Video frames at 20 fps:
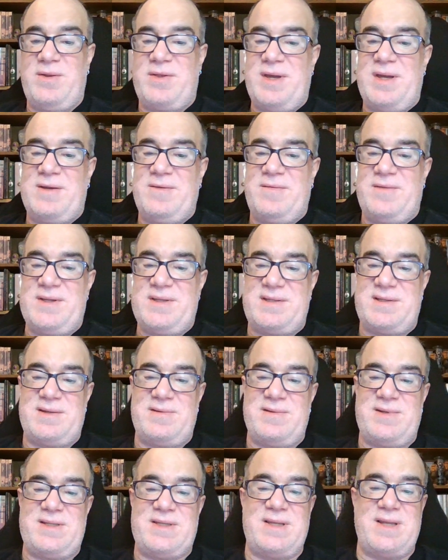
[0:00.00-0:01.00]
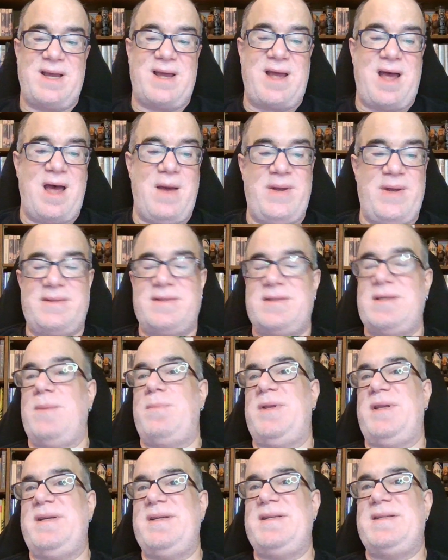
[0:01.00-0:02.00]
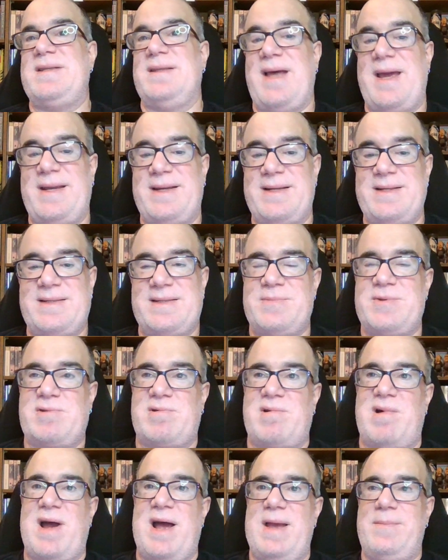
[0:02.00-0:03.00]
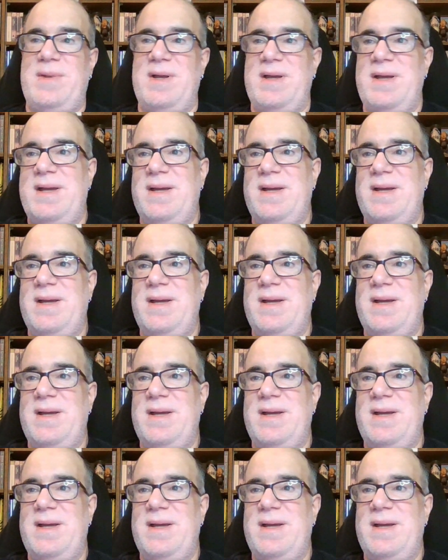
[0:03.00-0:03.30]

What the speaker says: think of this series in the comments, so please like and subscribe.